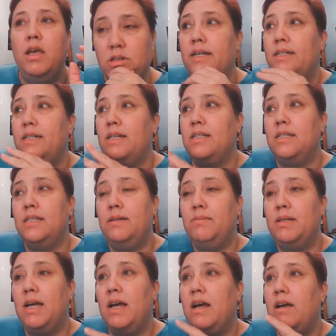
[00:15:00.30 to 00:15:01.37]
It doesn't seem to
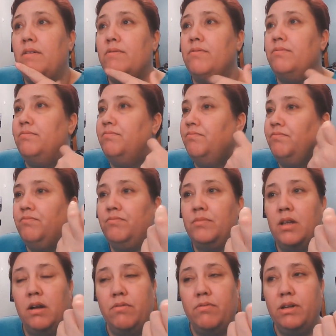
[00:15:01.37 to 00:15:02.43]
have
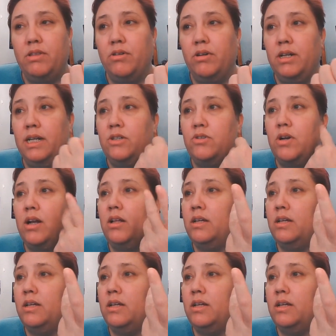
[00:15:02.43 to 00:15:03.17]
a free 30-day trial.